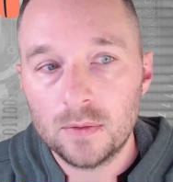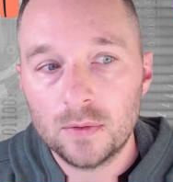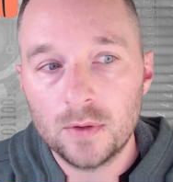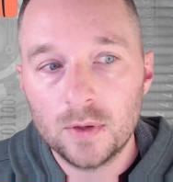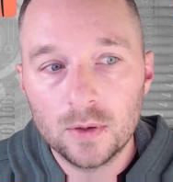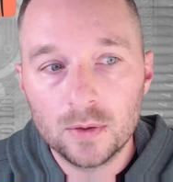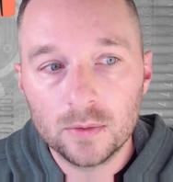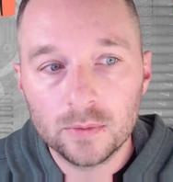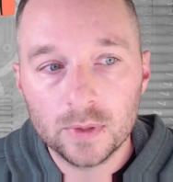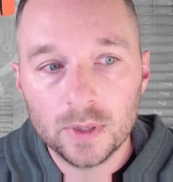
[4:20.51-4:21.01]

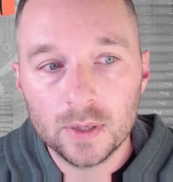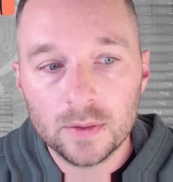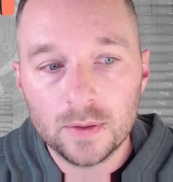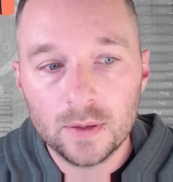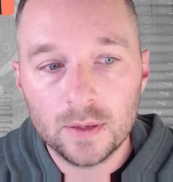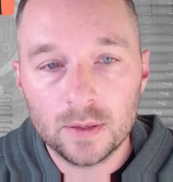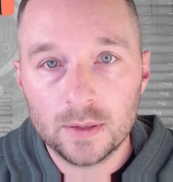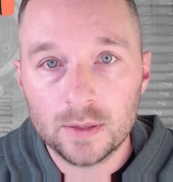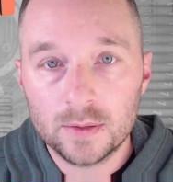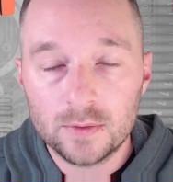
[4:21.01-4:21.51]
The only
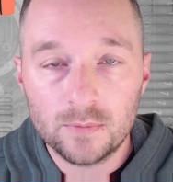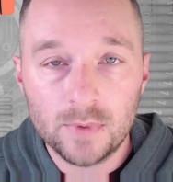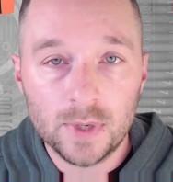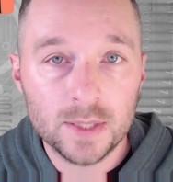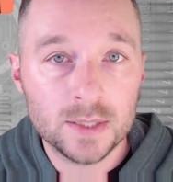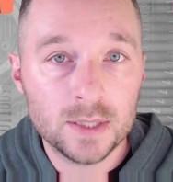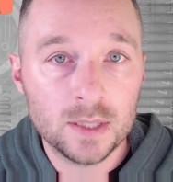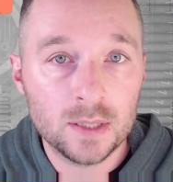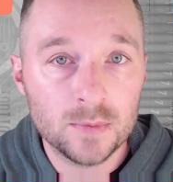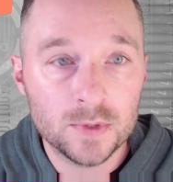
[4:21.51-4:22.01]
thing that the red
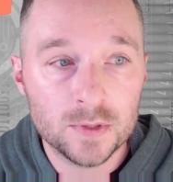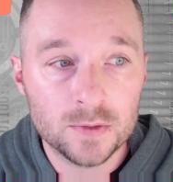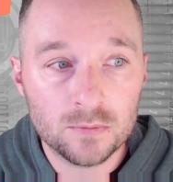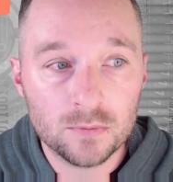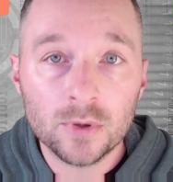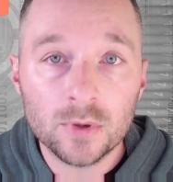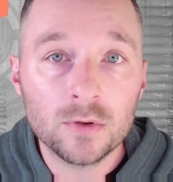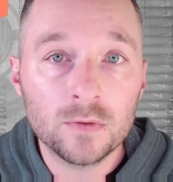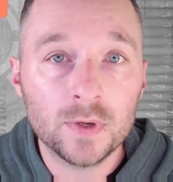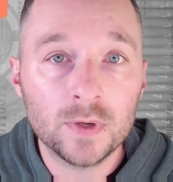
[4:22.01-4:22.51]
team is
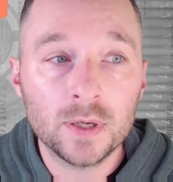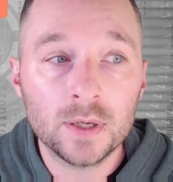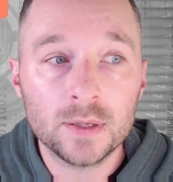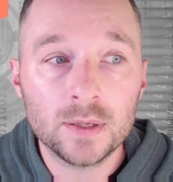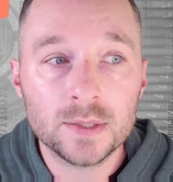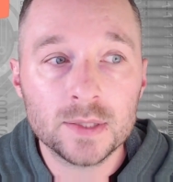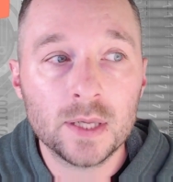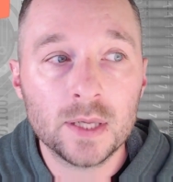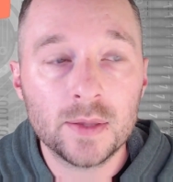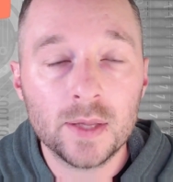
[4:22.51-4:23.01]
proving
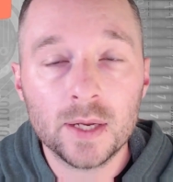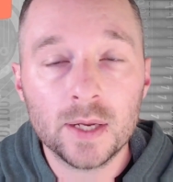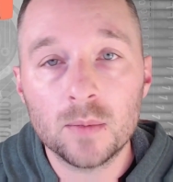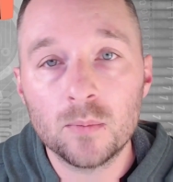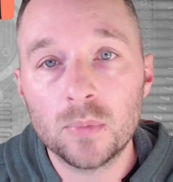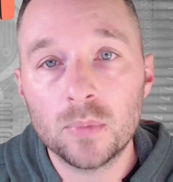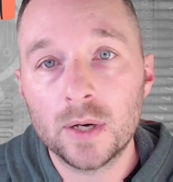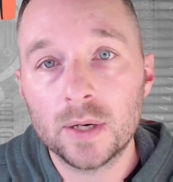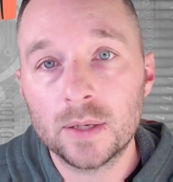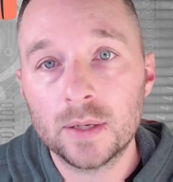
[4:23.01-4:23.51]
is that they can
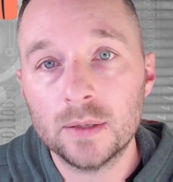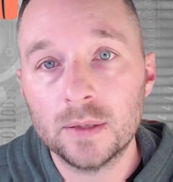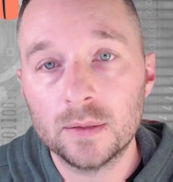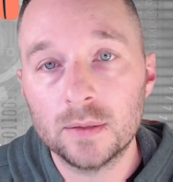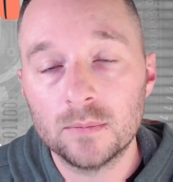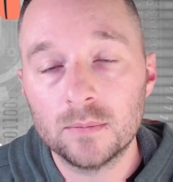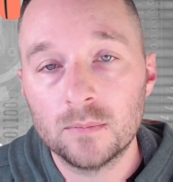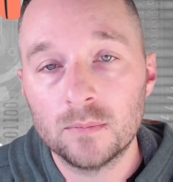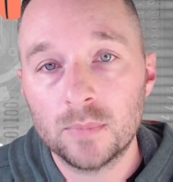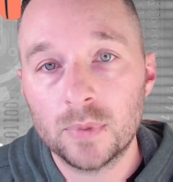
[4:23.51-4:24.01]
break in,
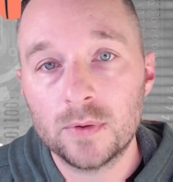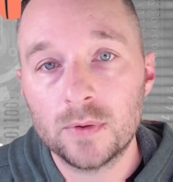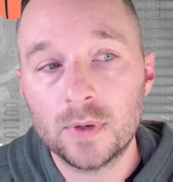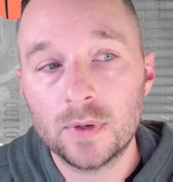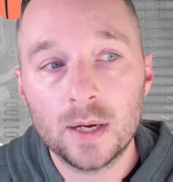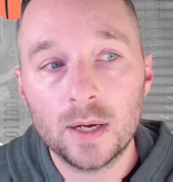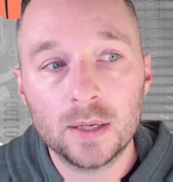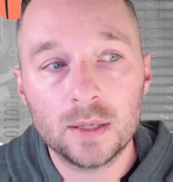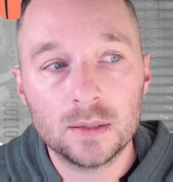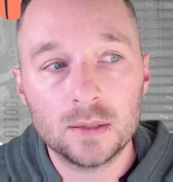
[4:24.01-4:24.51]
but they're
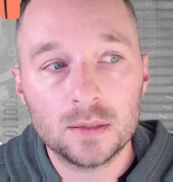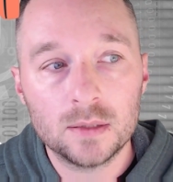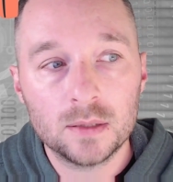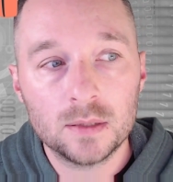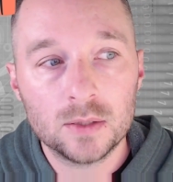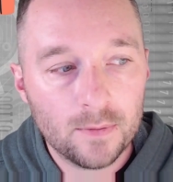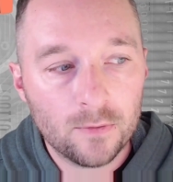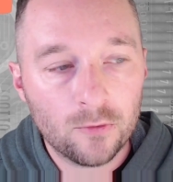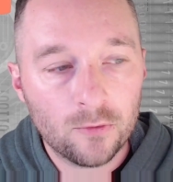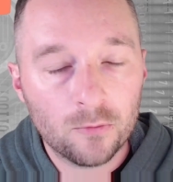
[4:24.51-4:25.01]
not
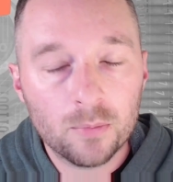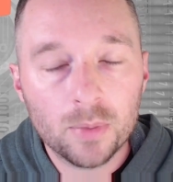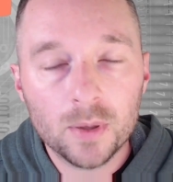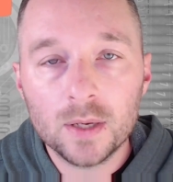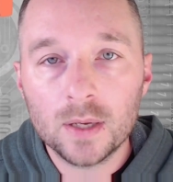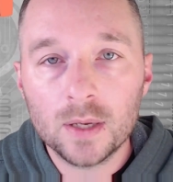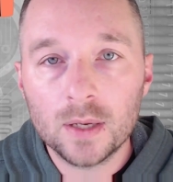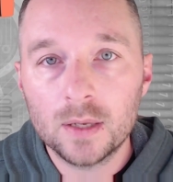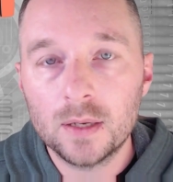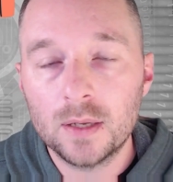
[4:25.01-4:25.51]

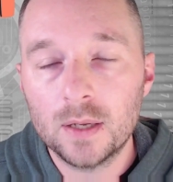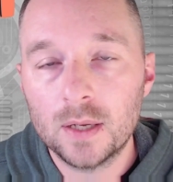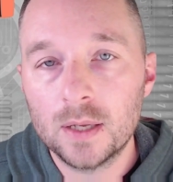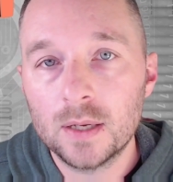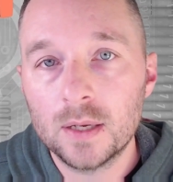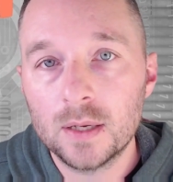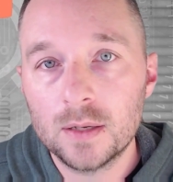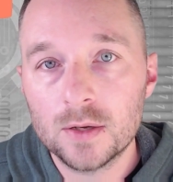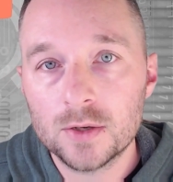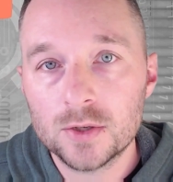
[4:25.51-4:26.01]
spending
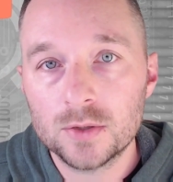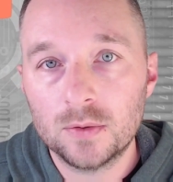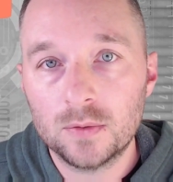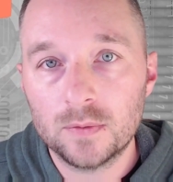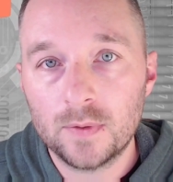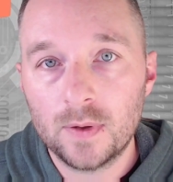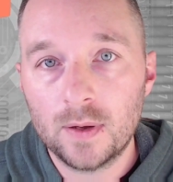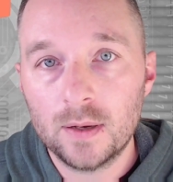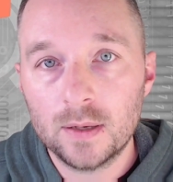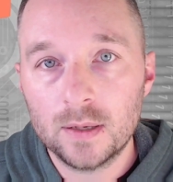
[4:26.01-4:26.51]
any additional
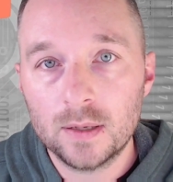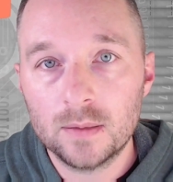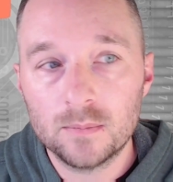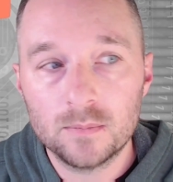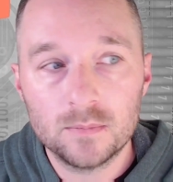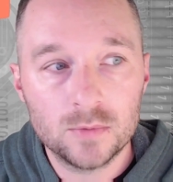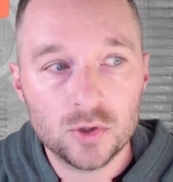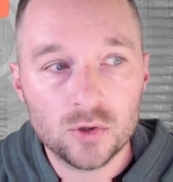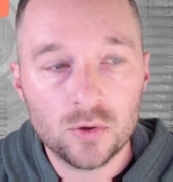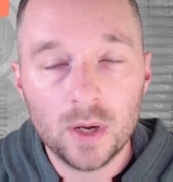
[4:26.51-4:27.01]

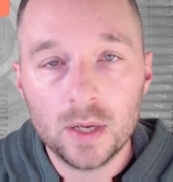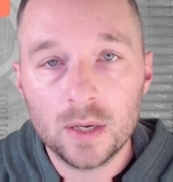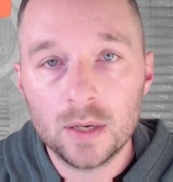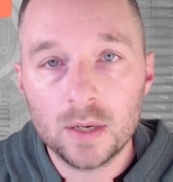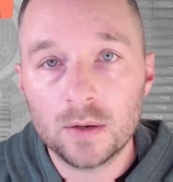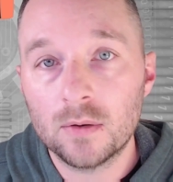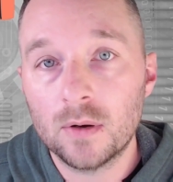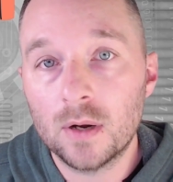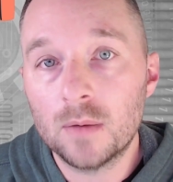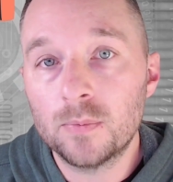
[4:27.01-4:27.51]
time
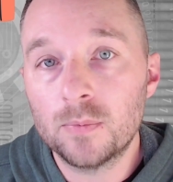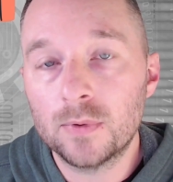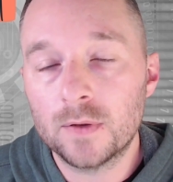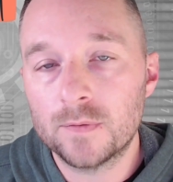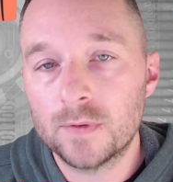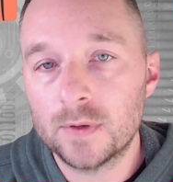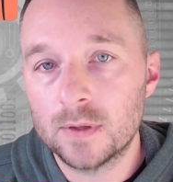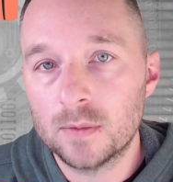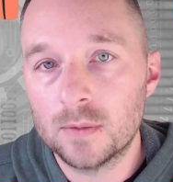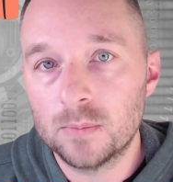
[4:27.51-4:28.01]
training or
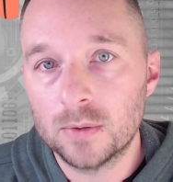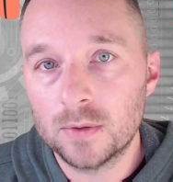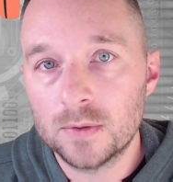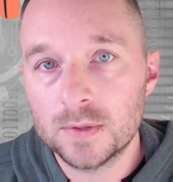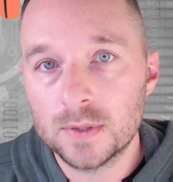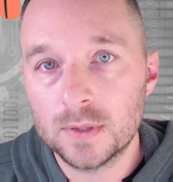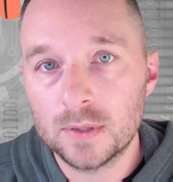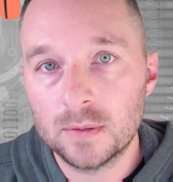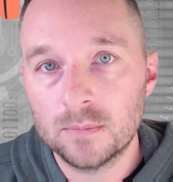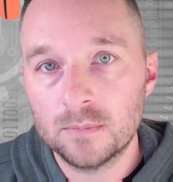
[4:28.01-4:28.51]
uplifting the blue
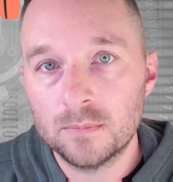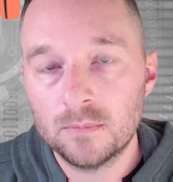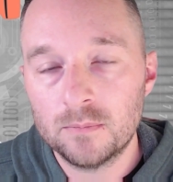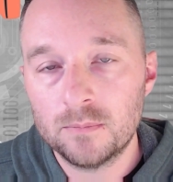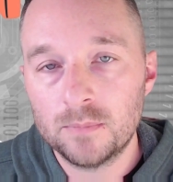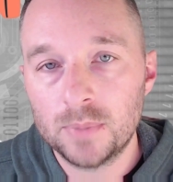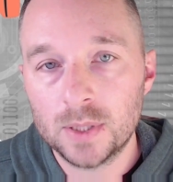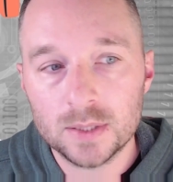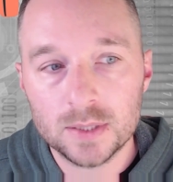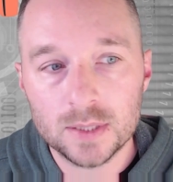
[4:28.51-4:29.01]
team,
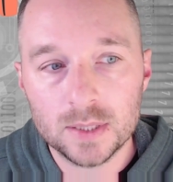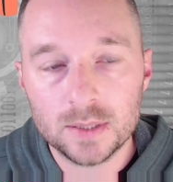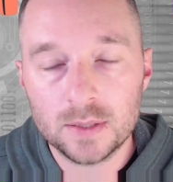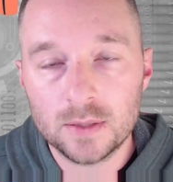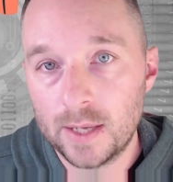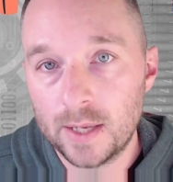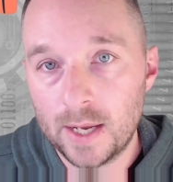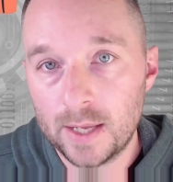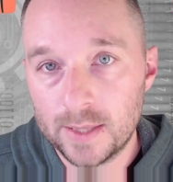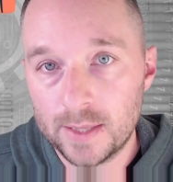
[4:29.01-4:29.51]
because
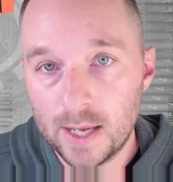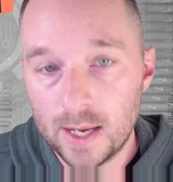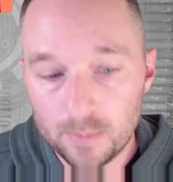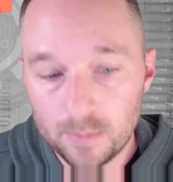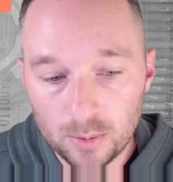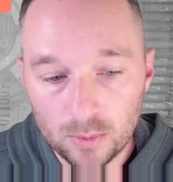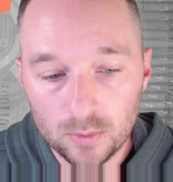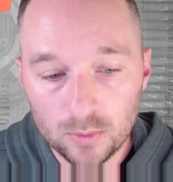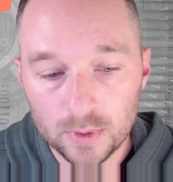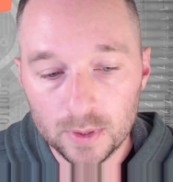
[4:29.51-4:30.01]
at that
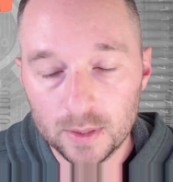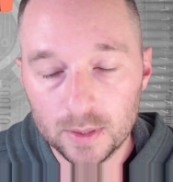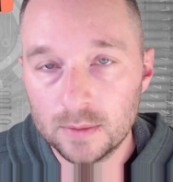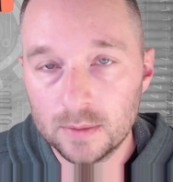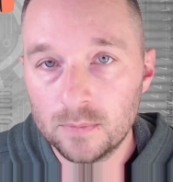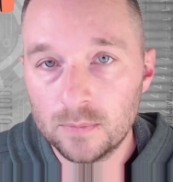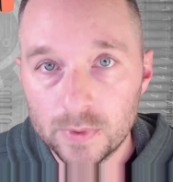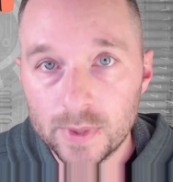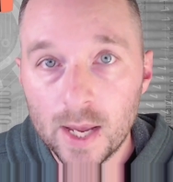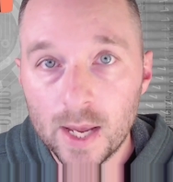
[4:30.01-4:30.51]
point,
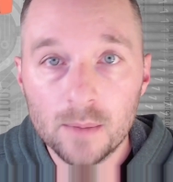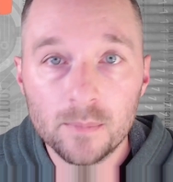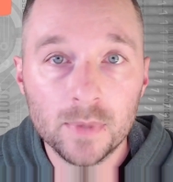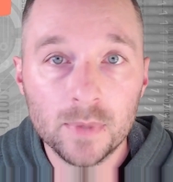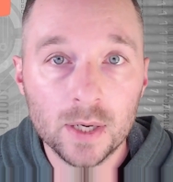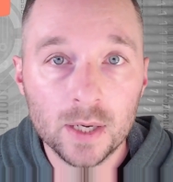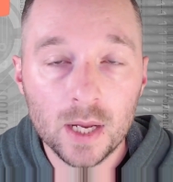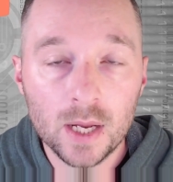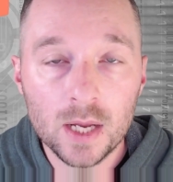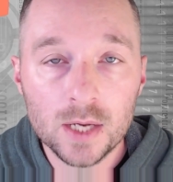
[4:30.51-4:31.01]
with that
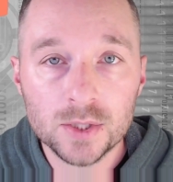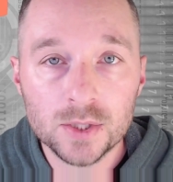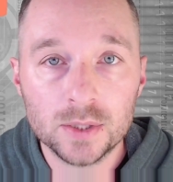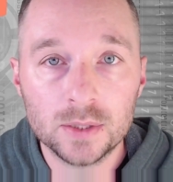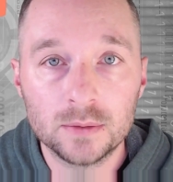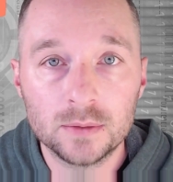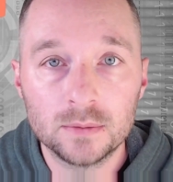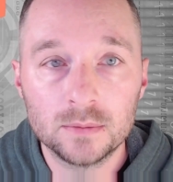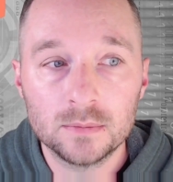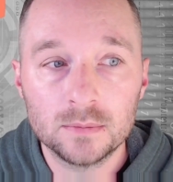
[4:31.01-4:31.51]

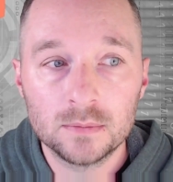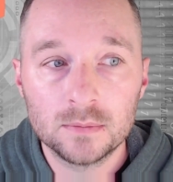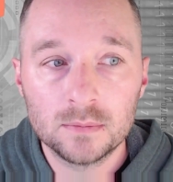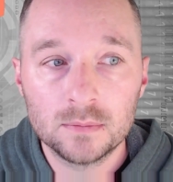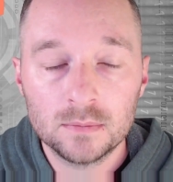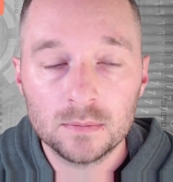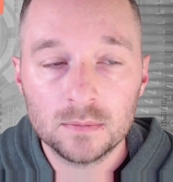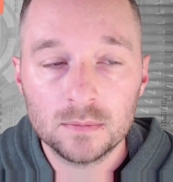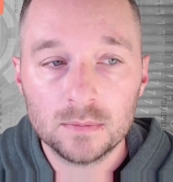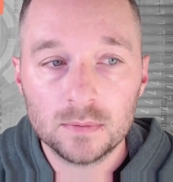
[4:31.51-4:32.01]
mitigation,
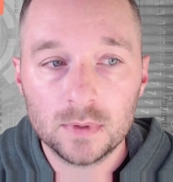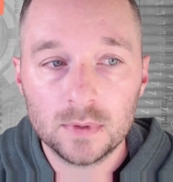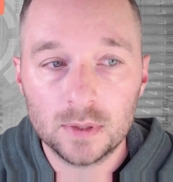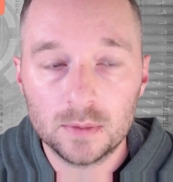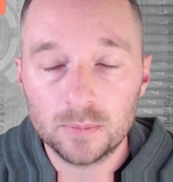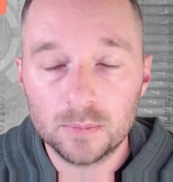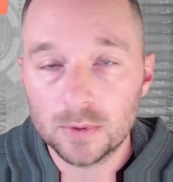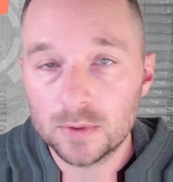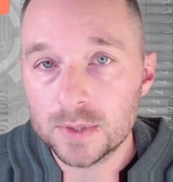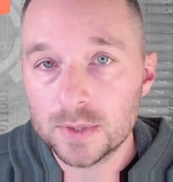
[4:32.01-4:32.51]
the
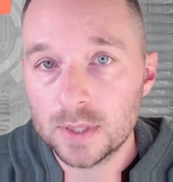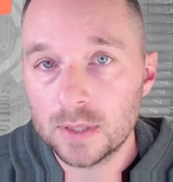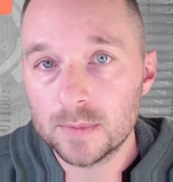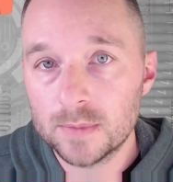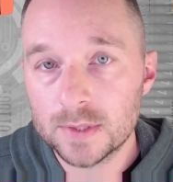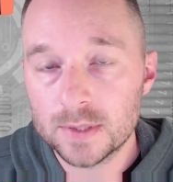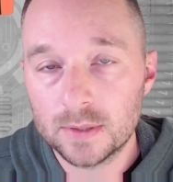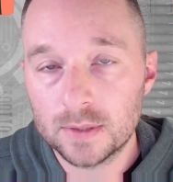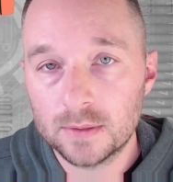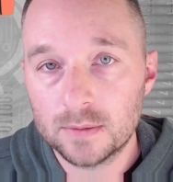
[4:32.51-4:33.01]
blue team
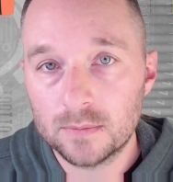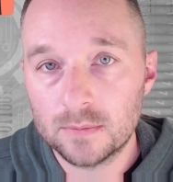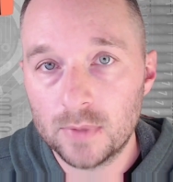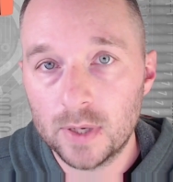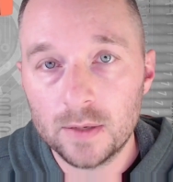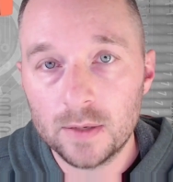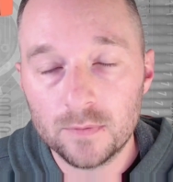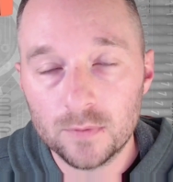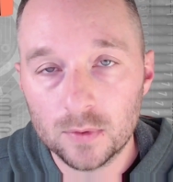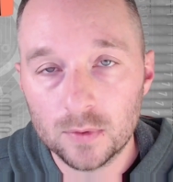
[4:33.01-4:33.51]
isn't
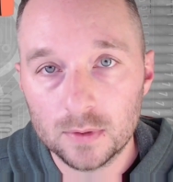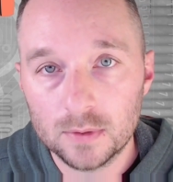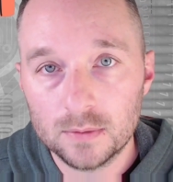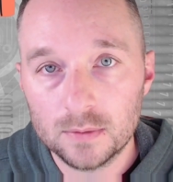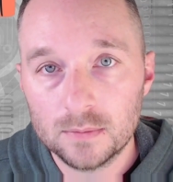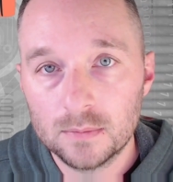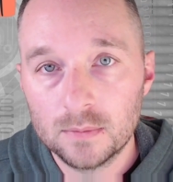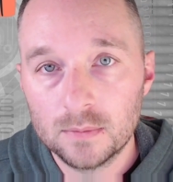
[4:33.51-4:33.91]
ready for it.